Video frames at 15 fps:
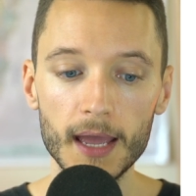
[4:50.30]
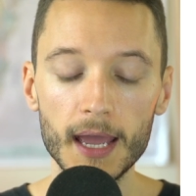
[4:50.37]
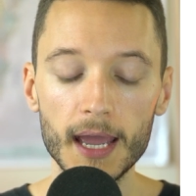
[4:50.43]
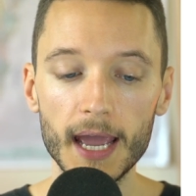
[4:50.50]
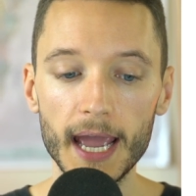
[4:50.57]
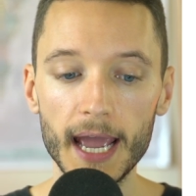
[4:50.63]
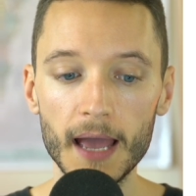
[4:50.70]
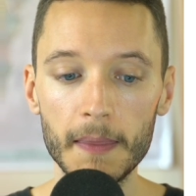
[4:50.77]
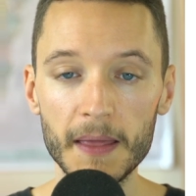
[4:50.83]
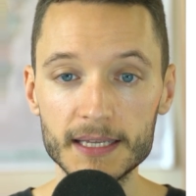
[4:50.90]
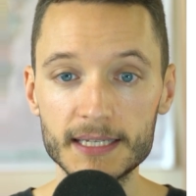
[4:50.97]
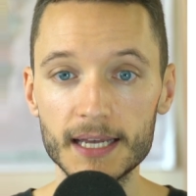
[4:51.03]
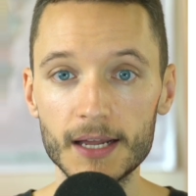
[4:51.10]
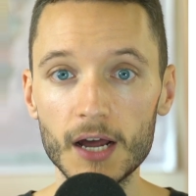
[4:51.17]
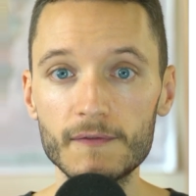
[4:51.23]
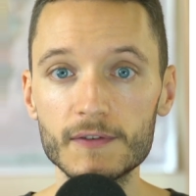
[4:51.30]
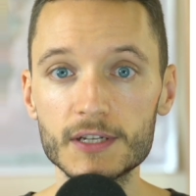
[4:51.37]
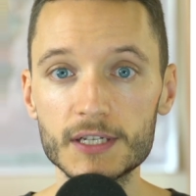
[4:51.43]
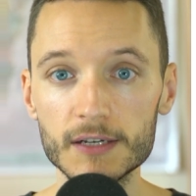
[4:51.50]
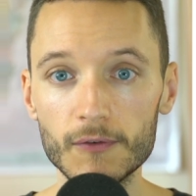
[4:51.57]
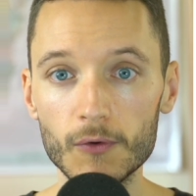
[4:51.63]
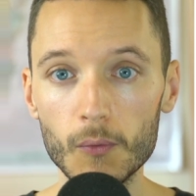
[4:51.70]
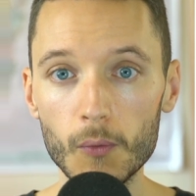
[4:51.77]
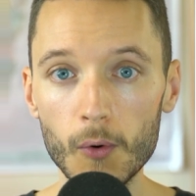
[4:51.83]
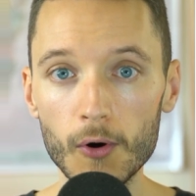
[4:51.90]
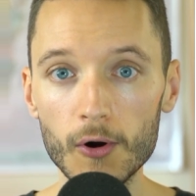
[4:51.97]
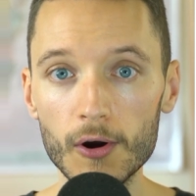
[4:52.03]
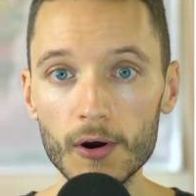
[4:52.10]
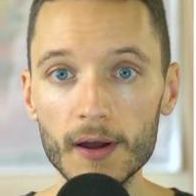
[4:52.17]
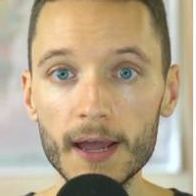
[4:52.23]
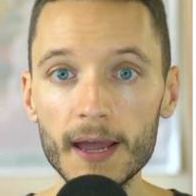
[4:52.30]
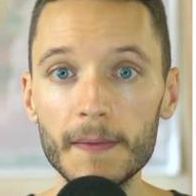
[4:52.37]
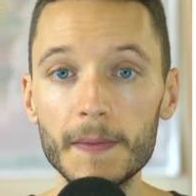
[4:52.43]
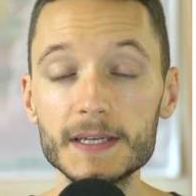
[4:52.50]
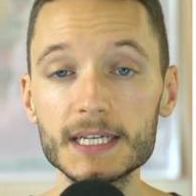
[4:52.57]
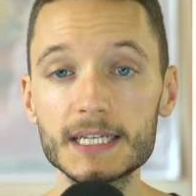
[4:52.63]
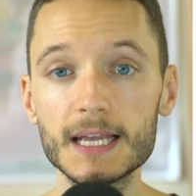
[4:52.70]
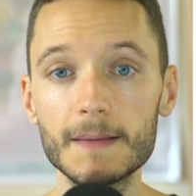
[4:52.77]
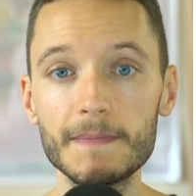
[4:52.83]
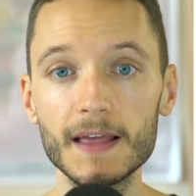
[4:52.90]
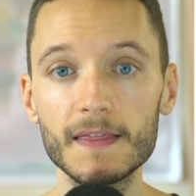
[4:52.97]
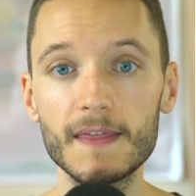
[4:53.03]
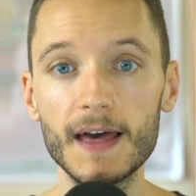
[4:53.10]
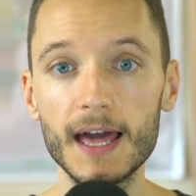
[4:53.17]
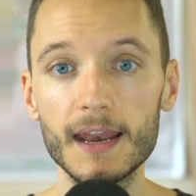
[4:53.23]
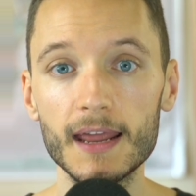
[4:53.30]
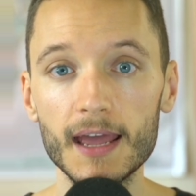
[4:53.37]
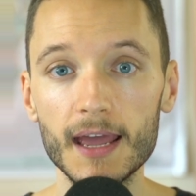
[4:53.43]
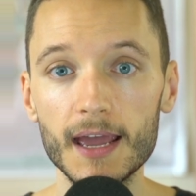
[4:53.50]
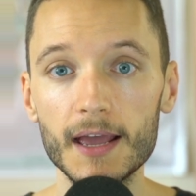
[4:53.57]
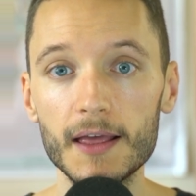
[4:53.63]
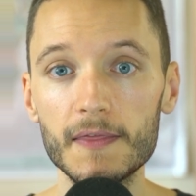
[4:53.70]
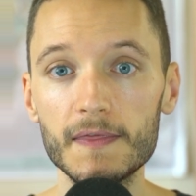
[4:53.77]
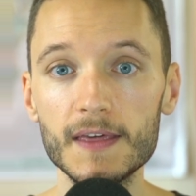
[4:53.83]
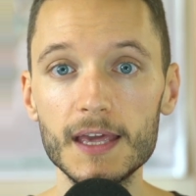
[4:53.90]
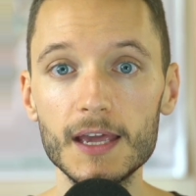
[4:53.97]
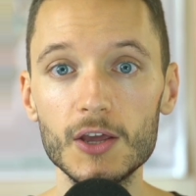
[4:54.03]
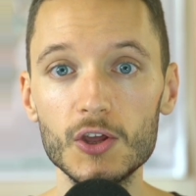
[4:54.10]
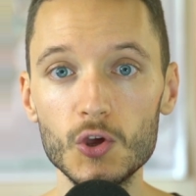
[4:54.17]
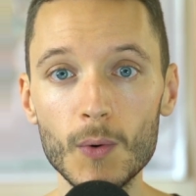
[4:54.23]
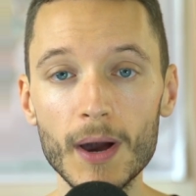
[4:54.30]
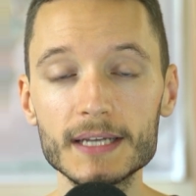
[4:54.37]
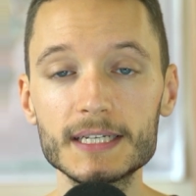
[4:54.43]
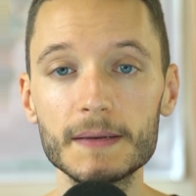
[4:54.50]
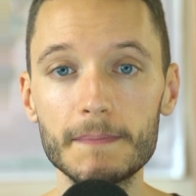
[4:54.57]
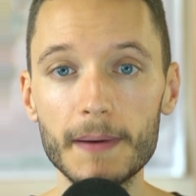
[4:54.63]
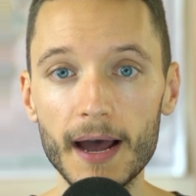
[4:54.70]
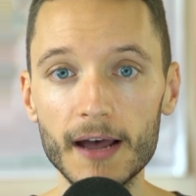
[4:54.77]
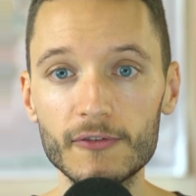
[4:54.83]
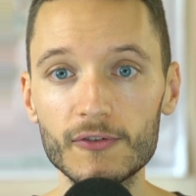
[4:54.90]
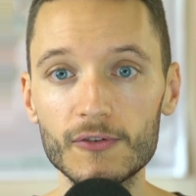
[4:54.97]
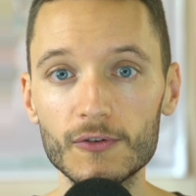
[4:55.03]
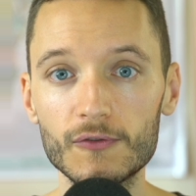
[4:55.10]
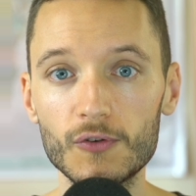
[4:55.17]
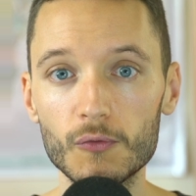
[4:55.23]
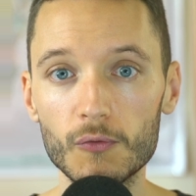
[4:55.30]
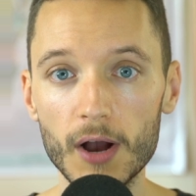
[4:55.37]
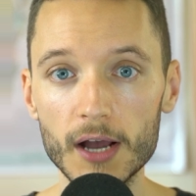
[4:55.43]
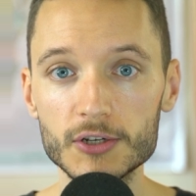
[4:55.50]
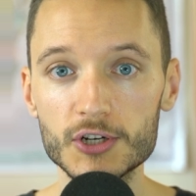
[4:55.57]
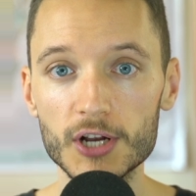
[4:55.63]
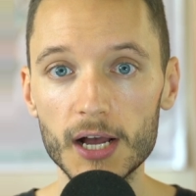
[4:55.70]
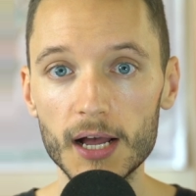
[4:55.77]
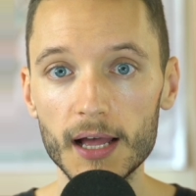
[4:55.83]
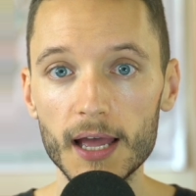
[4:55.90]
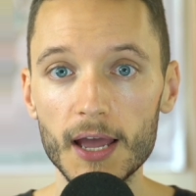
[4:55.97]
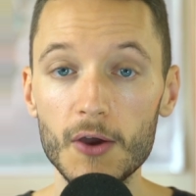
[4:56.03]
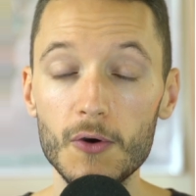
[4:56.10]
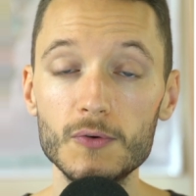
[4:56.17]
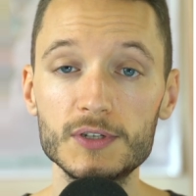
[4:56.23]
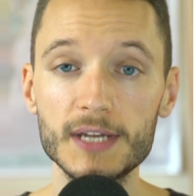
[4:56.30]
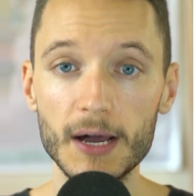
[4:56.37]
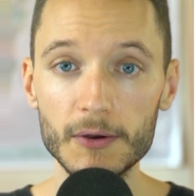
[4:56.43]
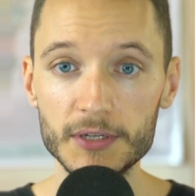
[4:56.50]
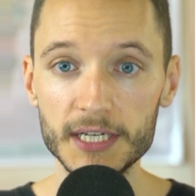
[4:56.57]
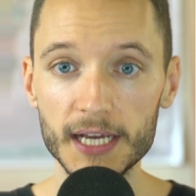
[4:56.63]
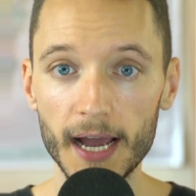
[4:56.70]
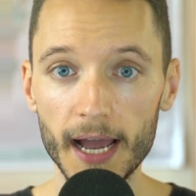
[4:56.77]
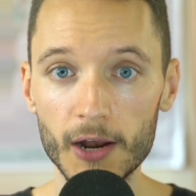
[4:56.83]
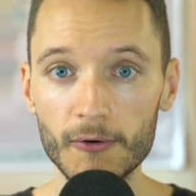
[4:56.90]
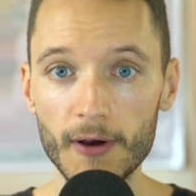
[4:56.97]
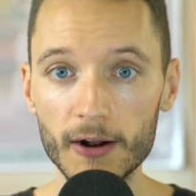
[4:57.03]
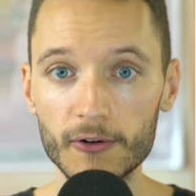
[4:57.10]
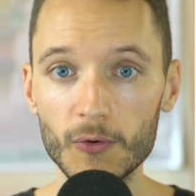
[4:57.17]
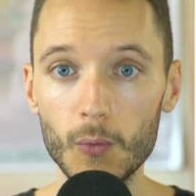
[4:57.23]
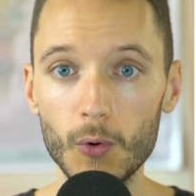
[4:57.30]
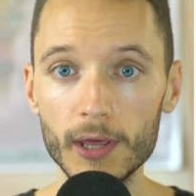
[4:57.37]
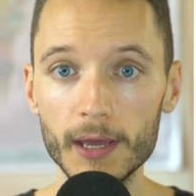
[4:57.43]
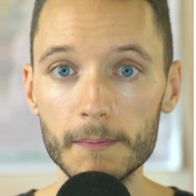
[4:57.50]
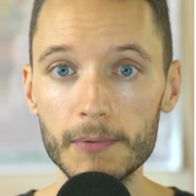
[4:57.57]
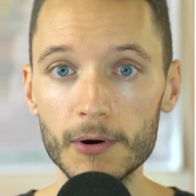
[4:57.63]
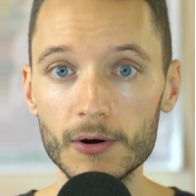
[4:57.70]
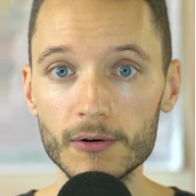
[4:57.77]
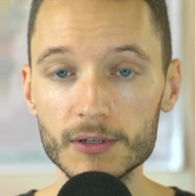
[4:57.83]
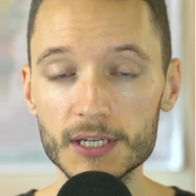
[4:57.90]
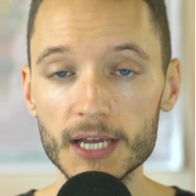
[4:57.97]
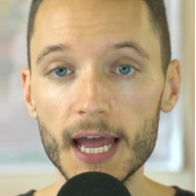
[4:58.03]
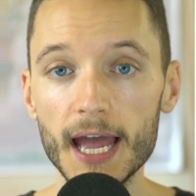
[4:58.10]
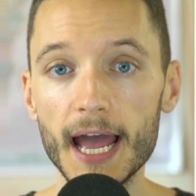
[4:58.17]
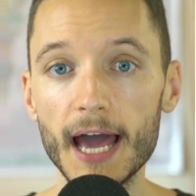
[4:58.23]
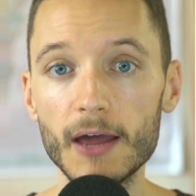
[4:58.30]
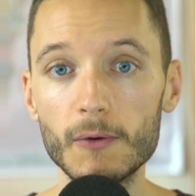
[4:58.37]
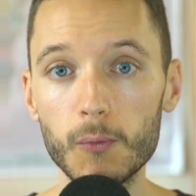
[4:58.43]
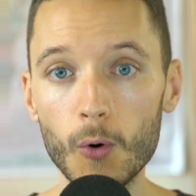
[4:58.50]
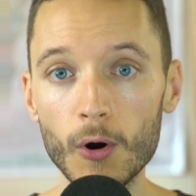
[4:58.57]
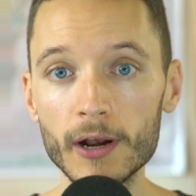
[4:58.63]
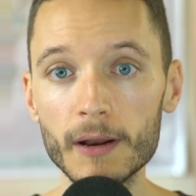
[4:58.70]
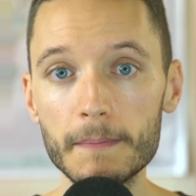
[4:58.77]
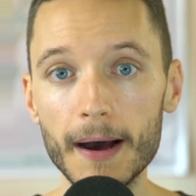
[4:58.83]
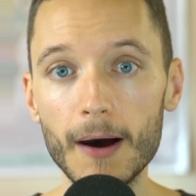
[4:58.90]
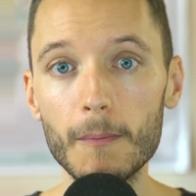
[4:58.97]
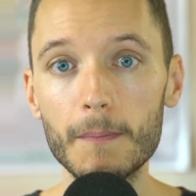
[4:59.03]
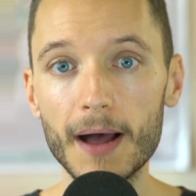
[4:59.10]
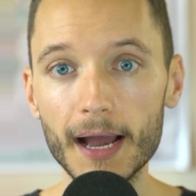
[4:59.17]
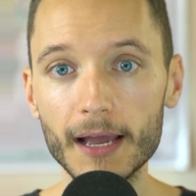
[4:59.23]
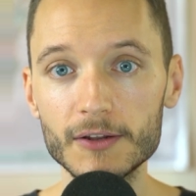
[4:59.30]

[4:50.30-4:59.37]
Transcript: And that set off a civil war. This is something that the U.S. ambassador to Russia, who's now CIA director, William Burns, had warned about back in